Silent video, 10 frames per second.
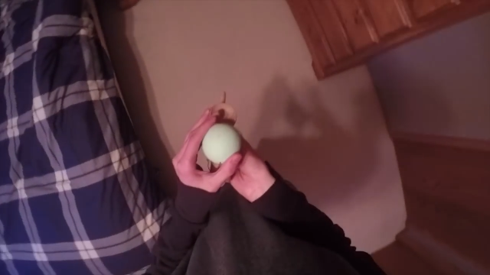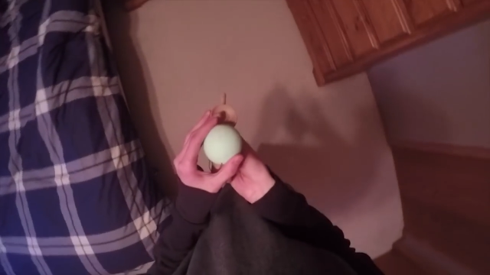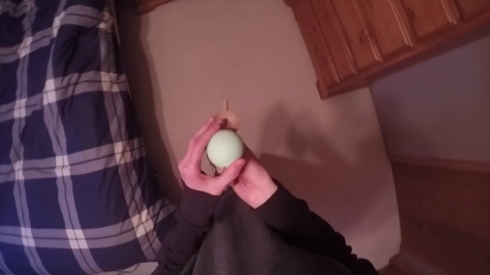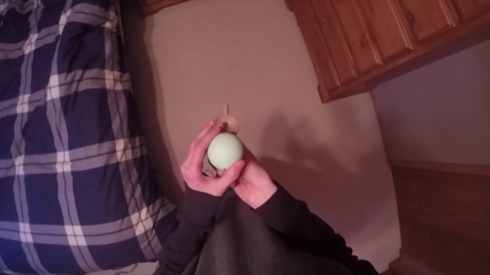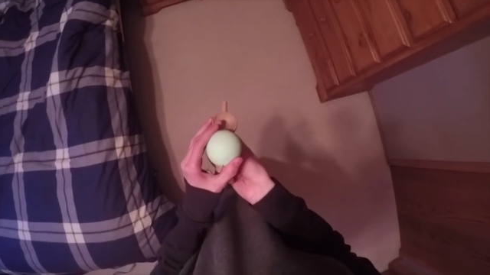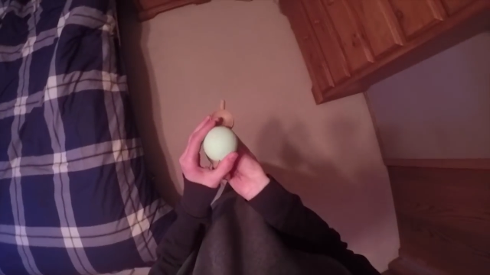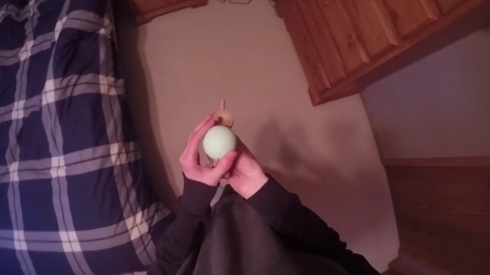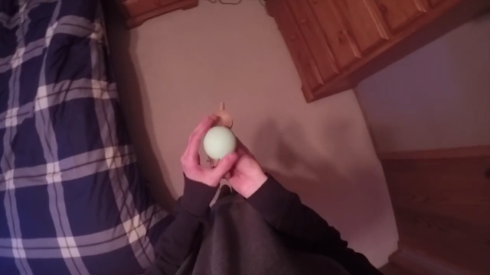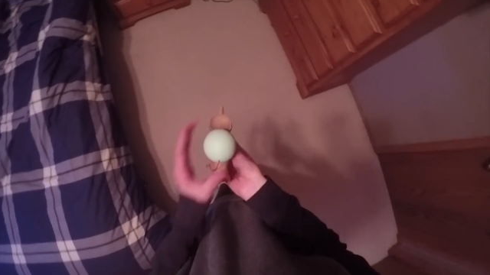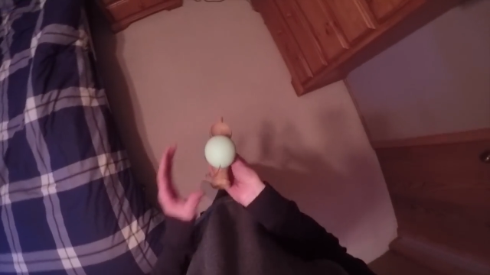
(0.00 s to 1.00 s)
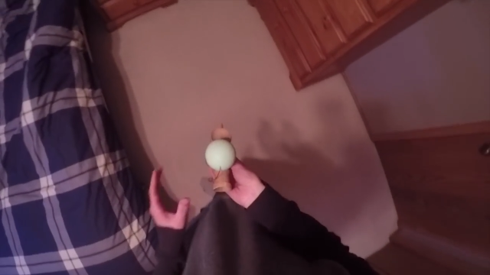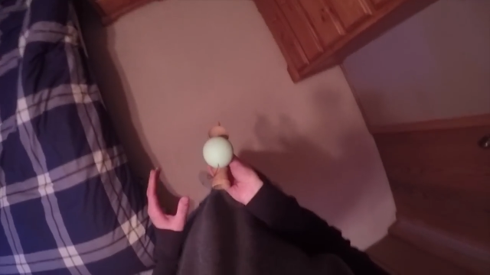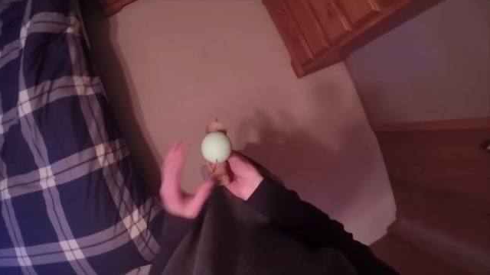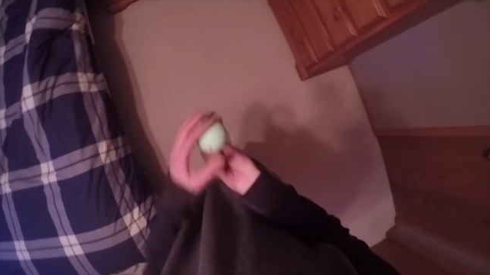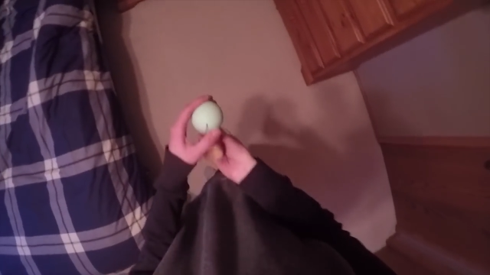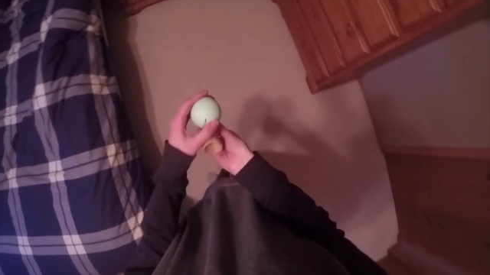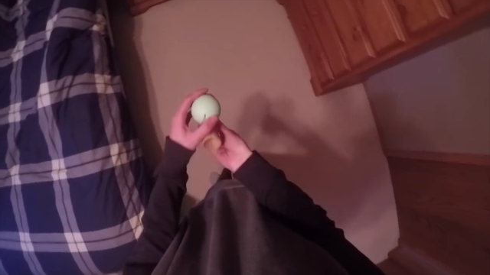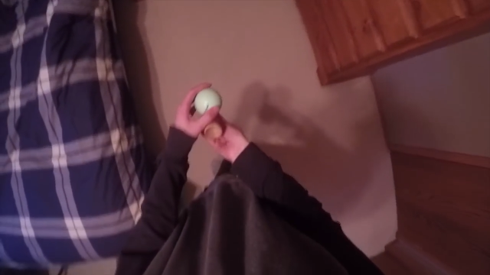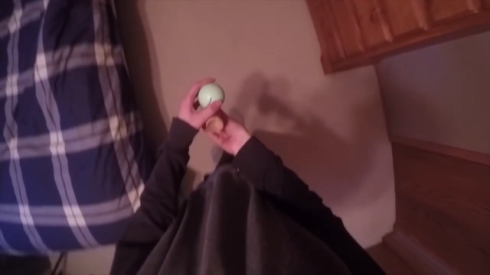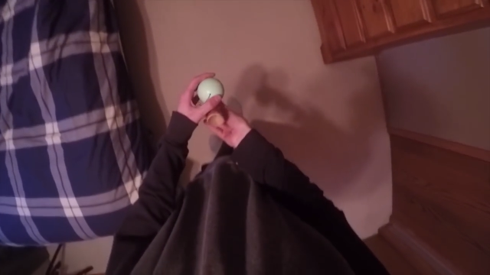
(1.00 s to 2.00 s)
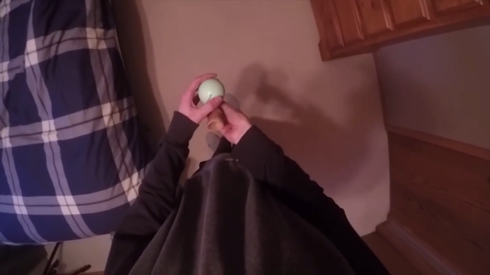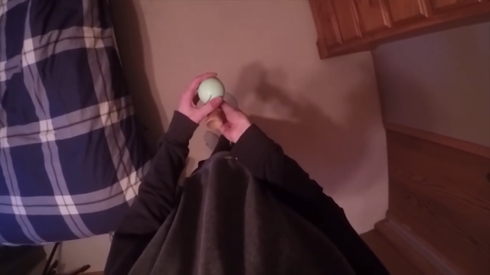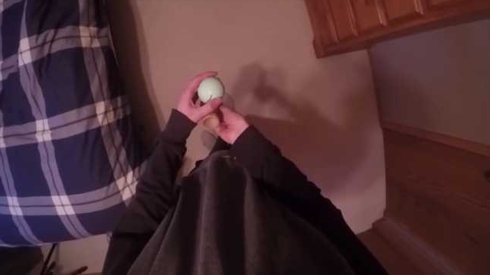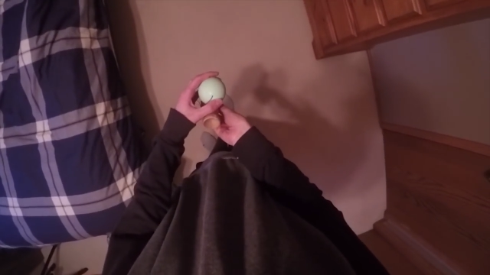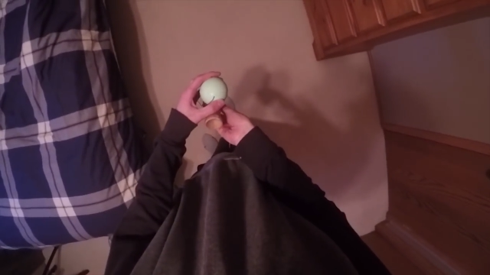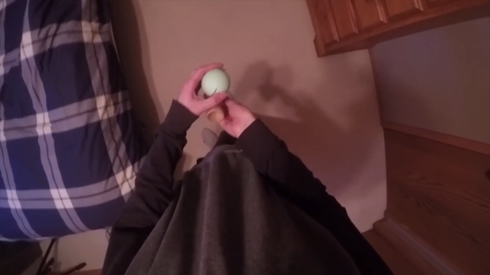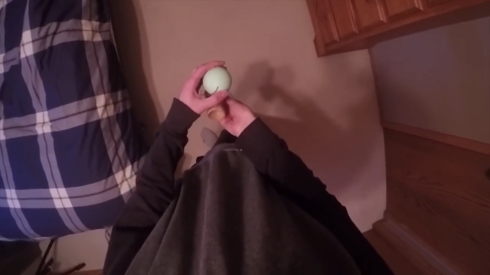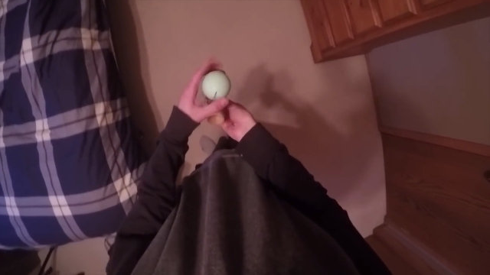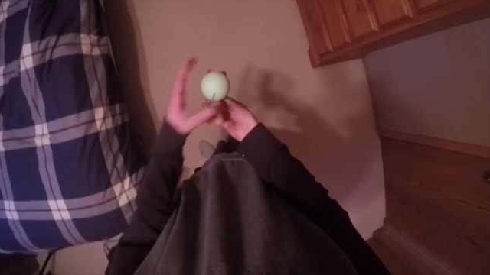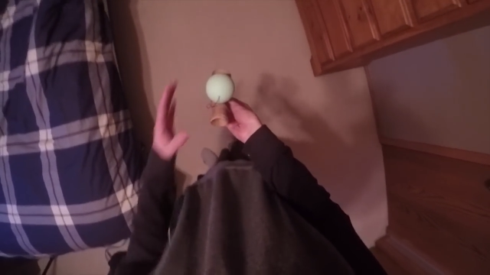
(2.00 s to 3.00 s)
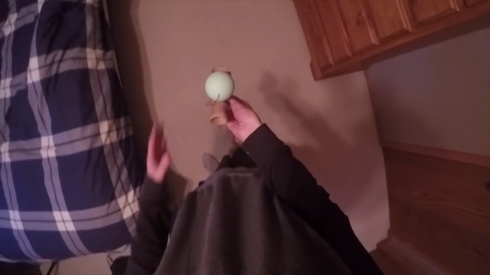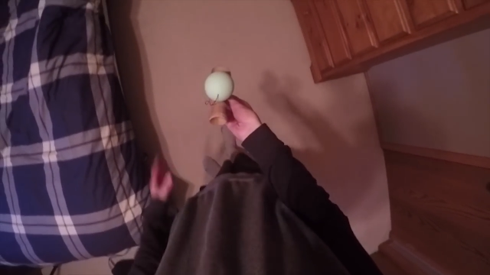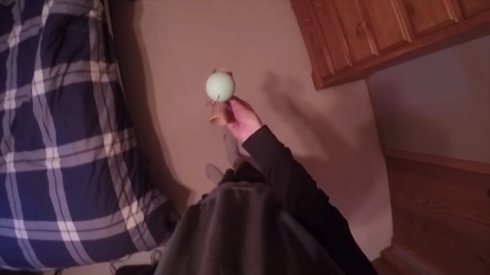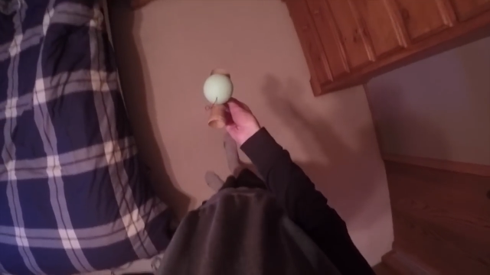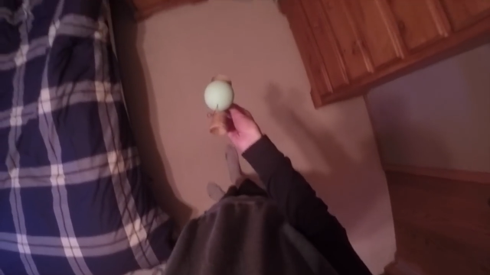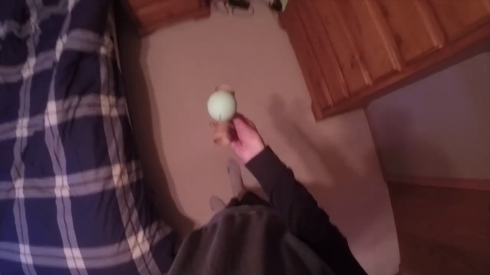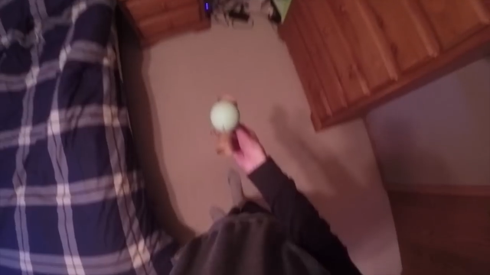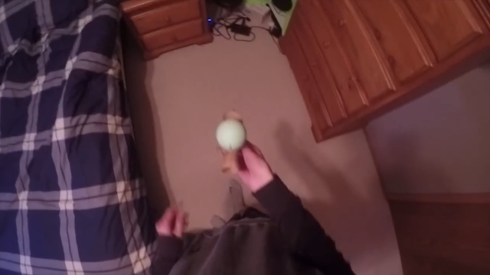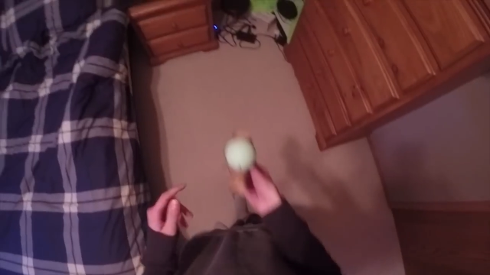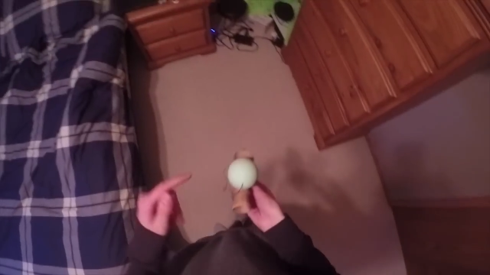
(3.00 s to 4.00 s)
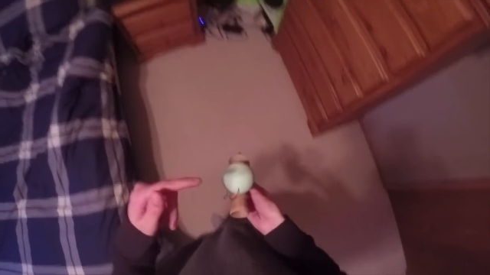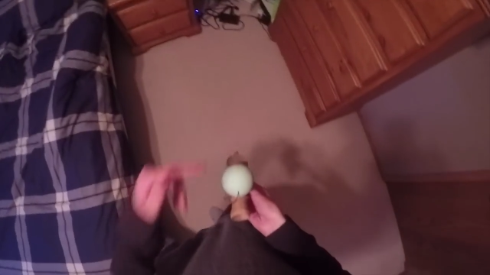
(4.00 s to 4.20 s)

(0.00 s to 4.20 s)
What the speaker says: No face is visible, so there are no lips to read.